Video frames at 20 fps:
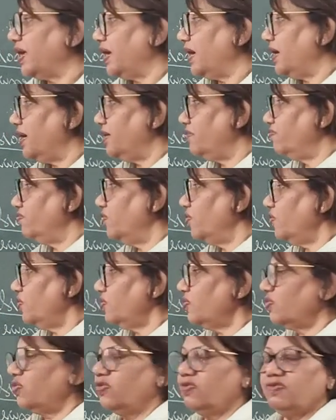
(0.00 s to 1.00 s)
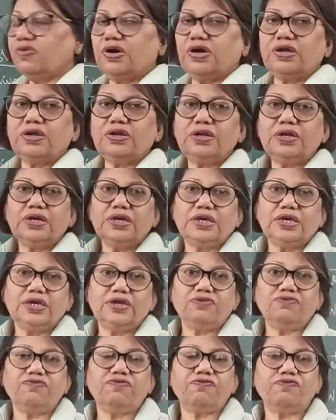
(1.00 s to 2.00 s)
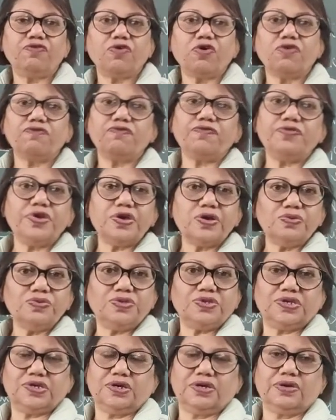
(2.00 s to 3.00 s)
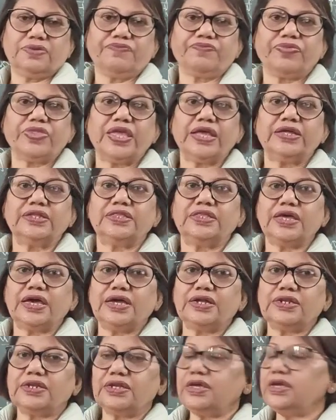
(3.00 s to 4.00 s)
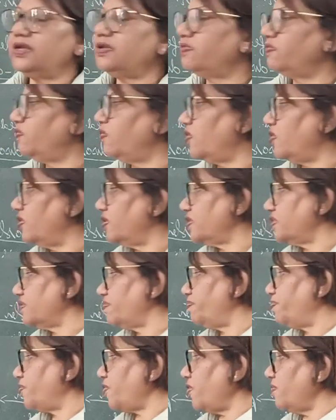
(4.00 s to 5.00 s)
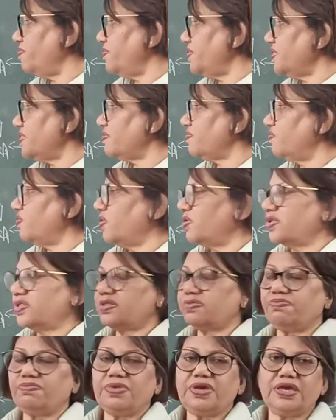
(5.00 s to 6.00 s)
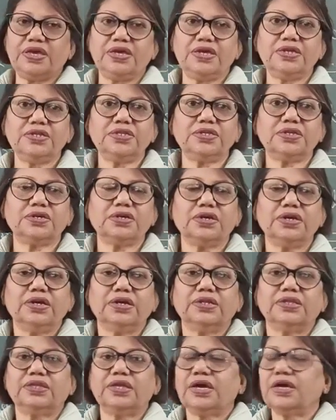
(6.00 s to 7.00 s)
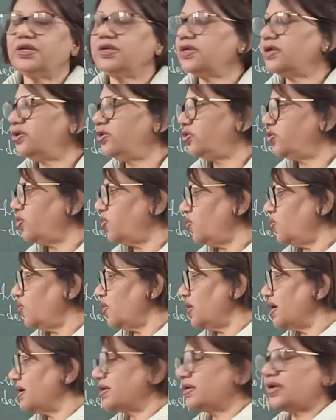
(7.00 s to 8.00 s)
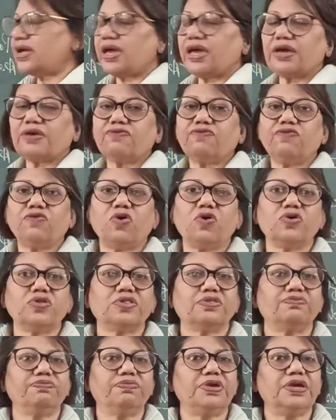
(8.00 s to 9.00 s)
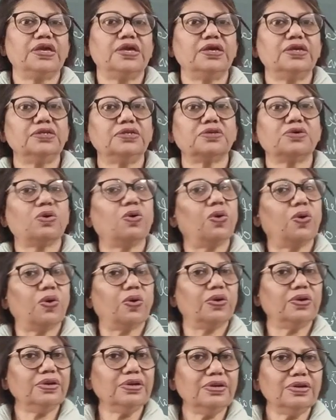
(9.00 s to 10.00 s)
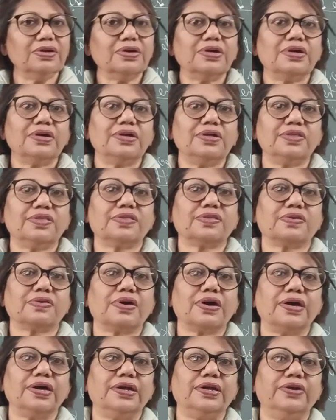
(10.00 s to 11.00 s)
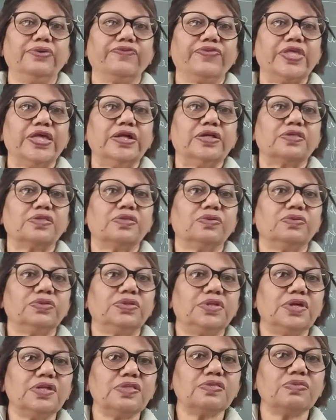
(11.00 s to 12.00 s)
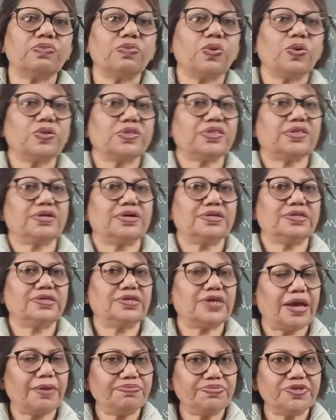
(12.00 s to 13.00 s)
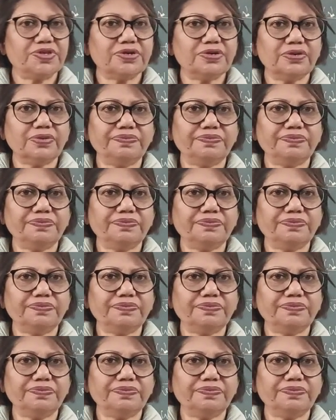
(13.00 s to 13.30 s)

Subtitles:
And moreover, in for future, that it was promise was made that no attack was made on Israel. So this was the chapter,